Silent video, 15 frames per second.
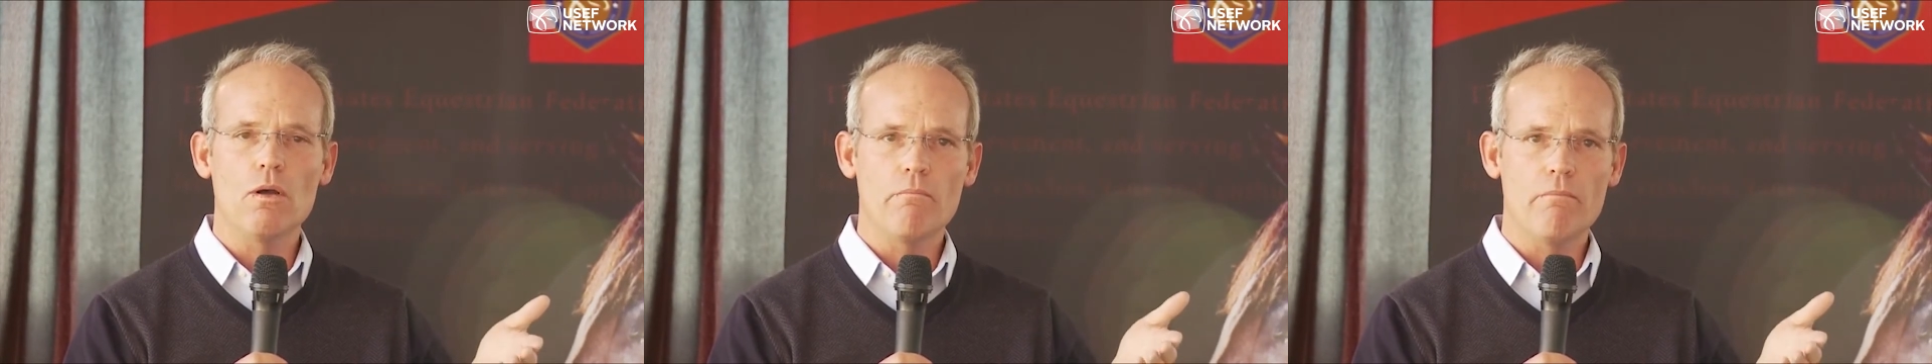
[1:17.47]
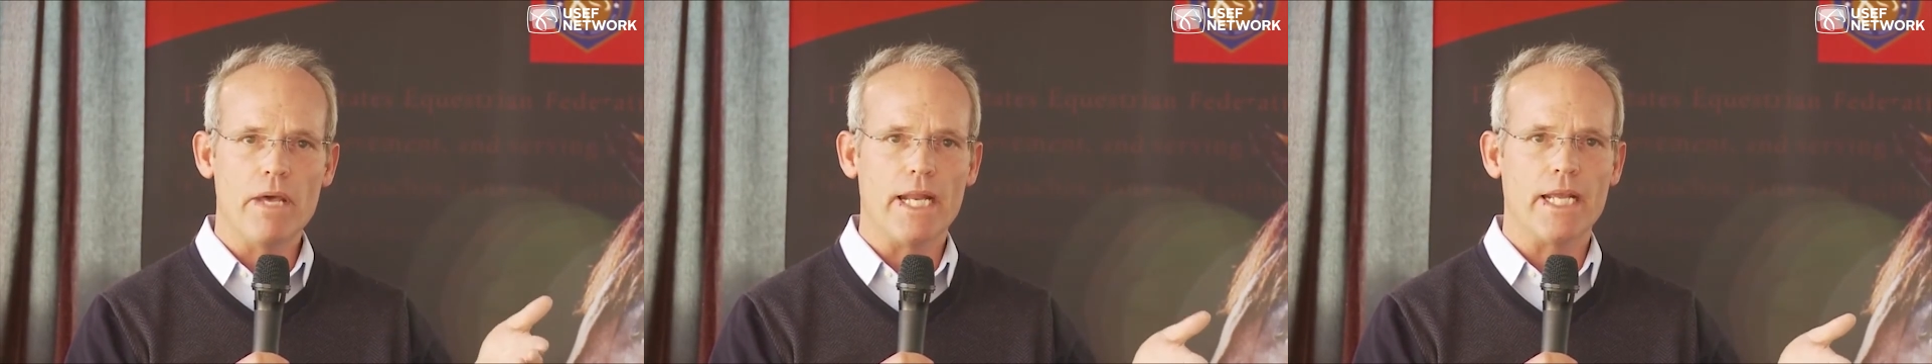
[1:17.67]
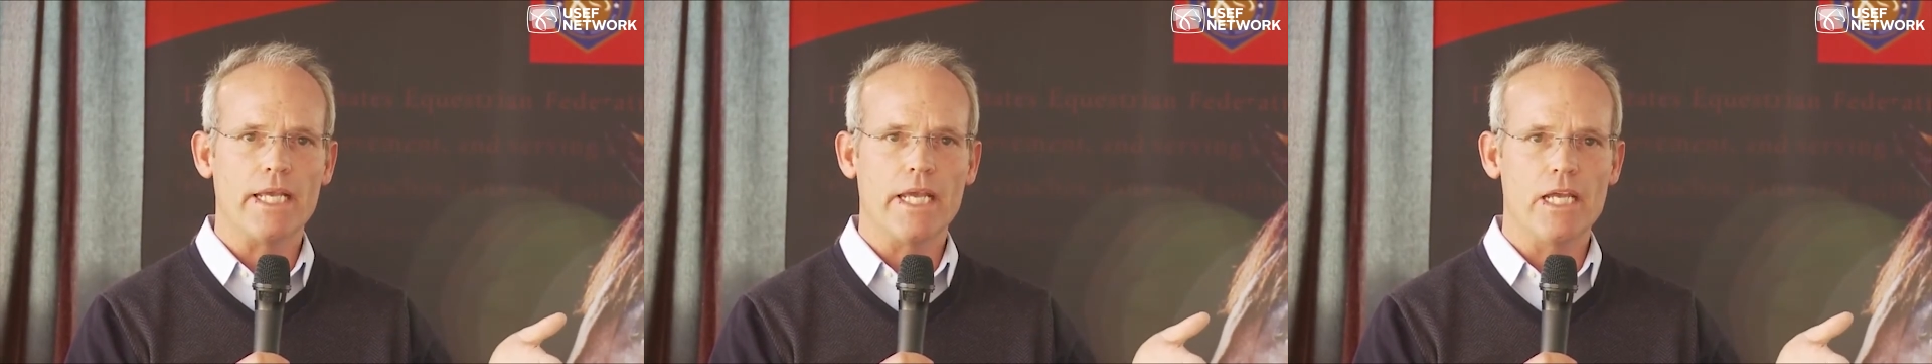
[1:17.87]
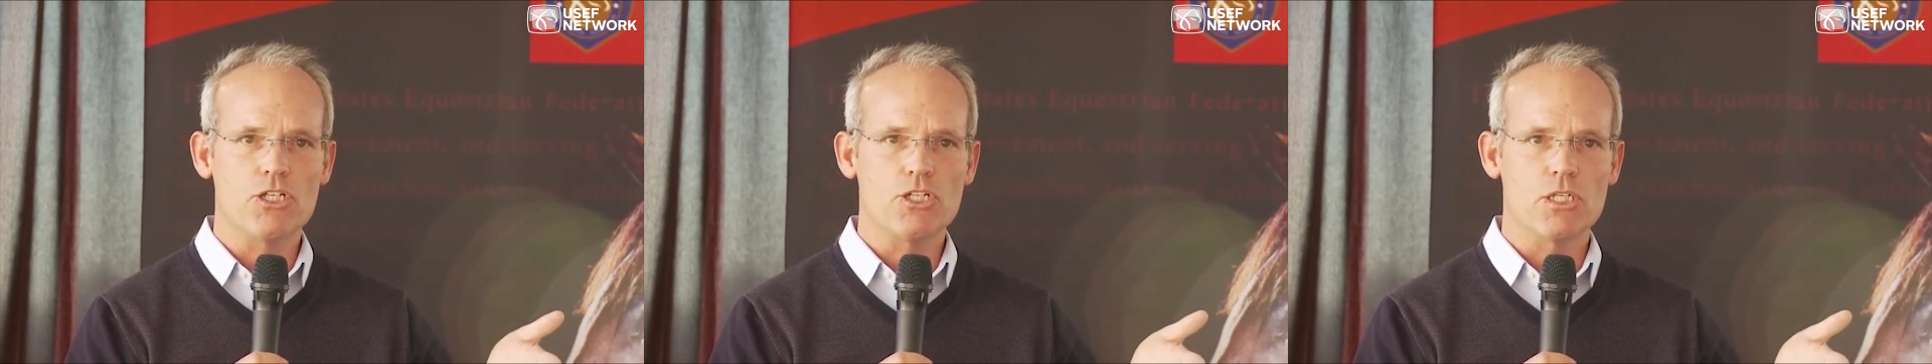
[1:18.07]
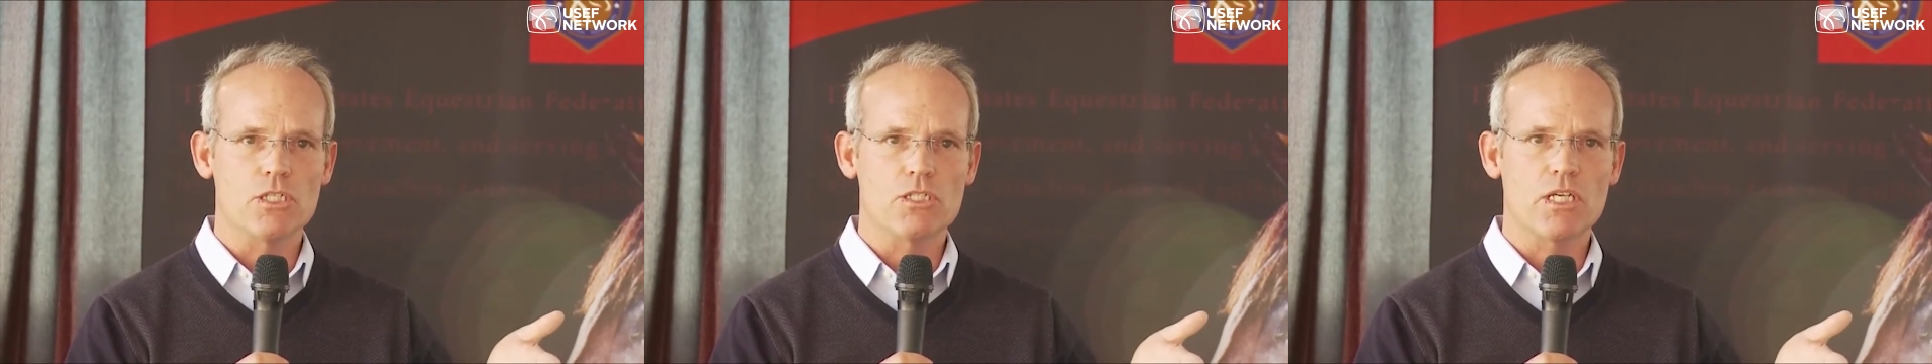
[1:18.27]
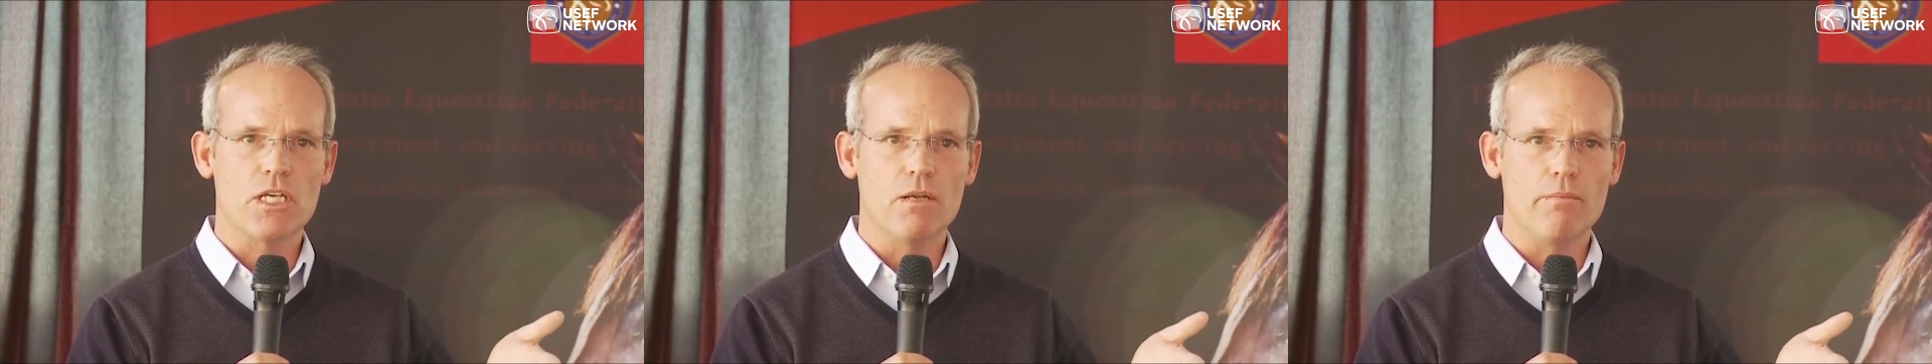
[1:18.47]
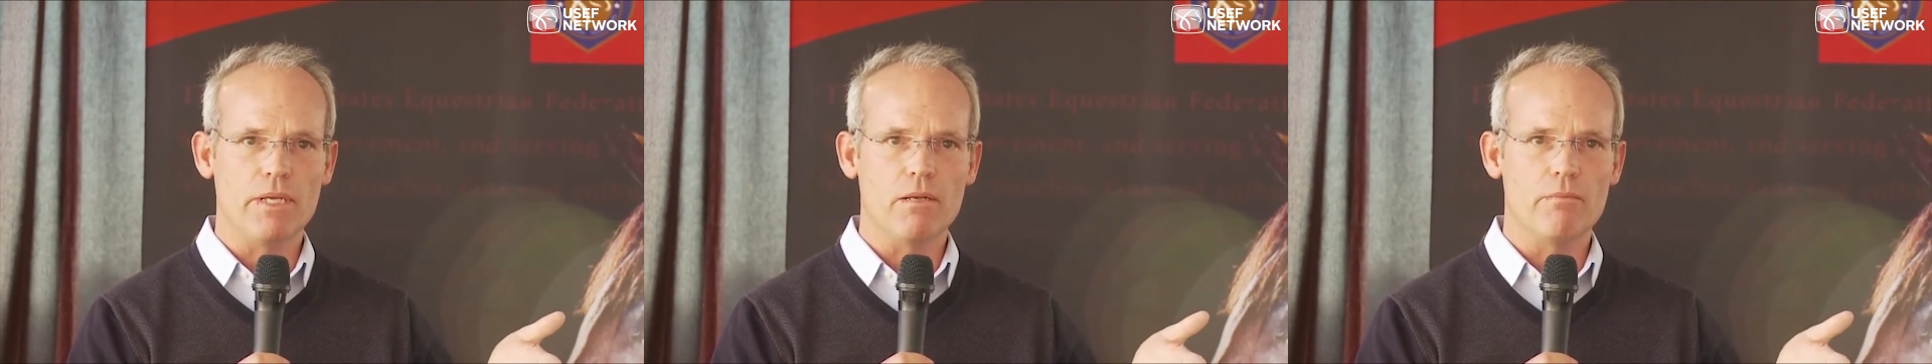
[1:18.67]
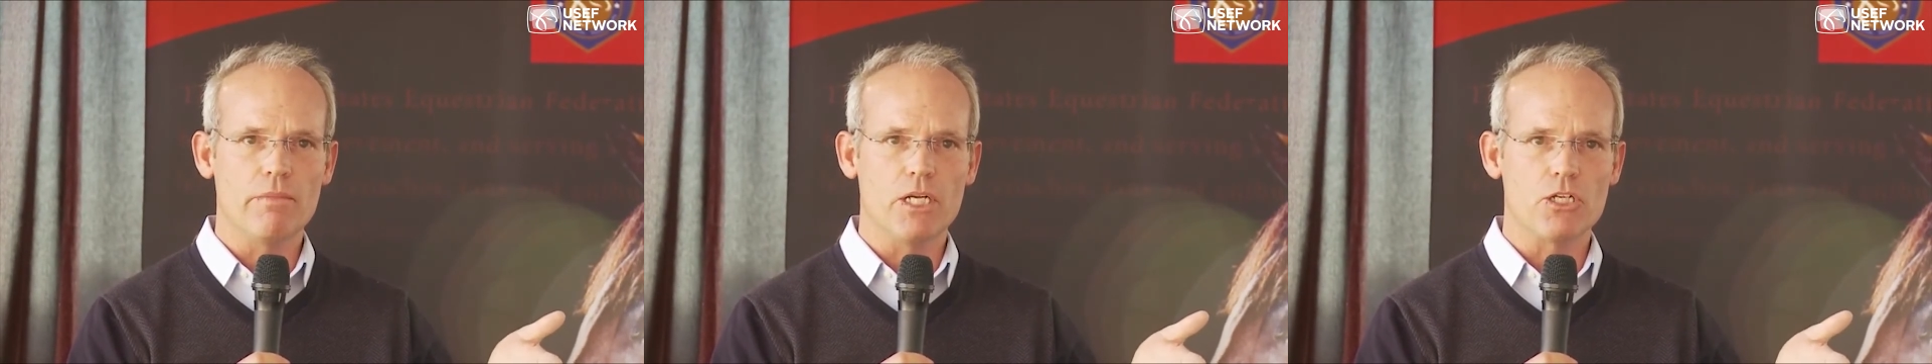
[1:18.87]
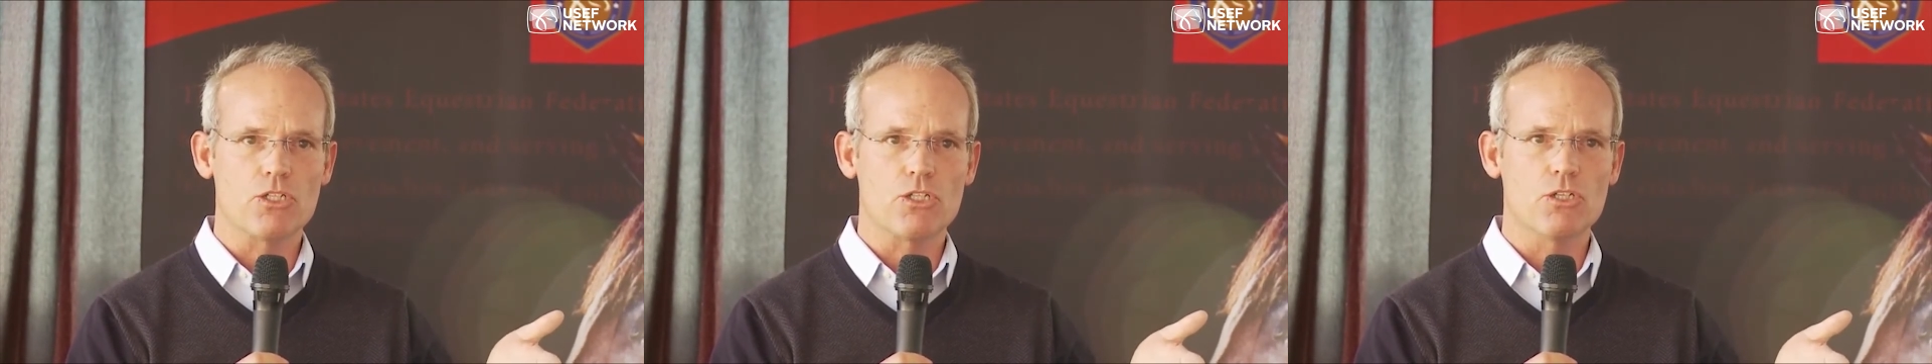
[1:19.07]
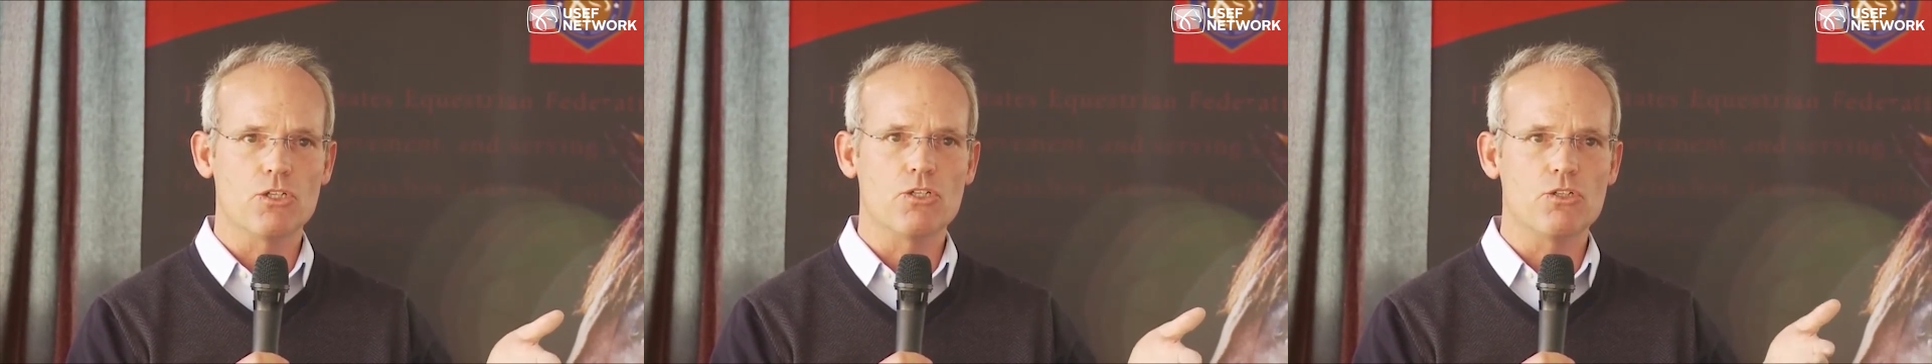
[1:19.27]
medications can be
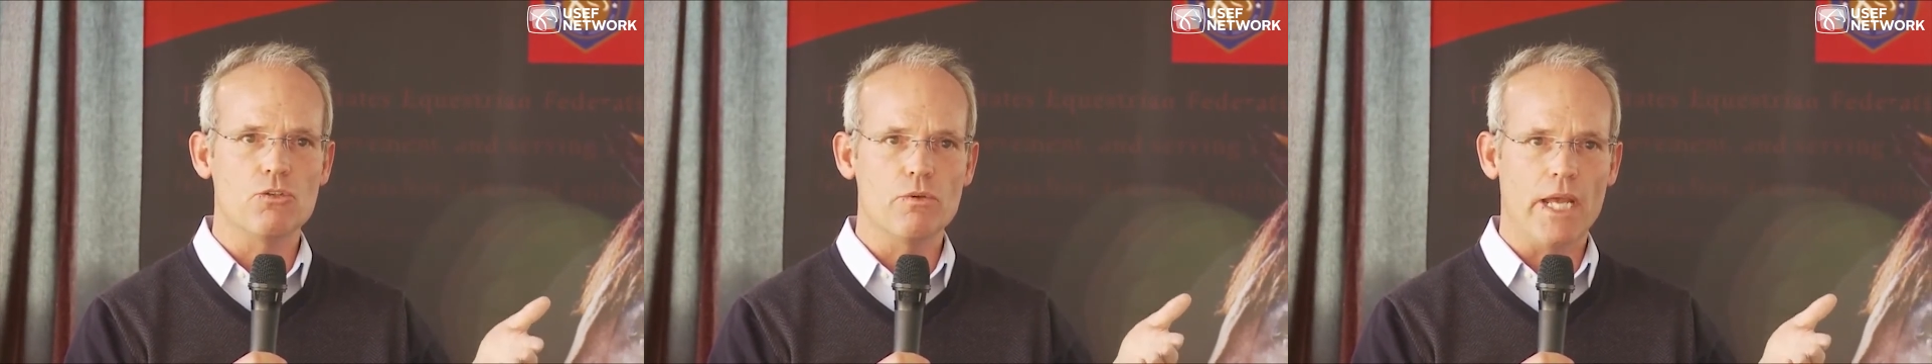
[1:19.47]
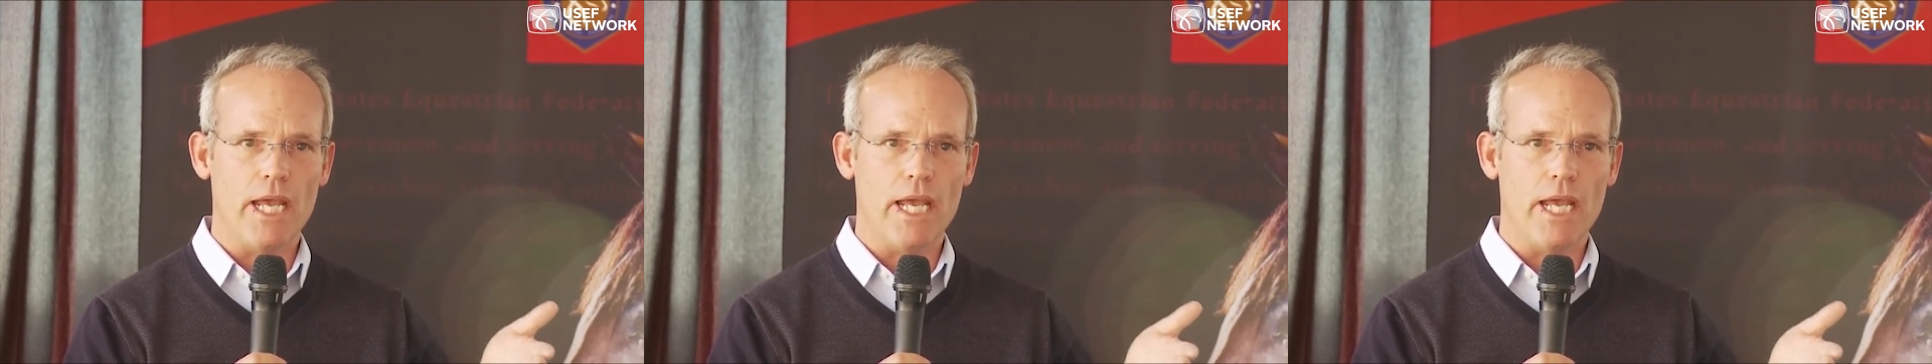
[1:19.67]
administered to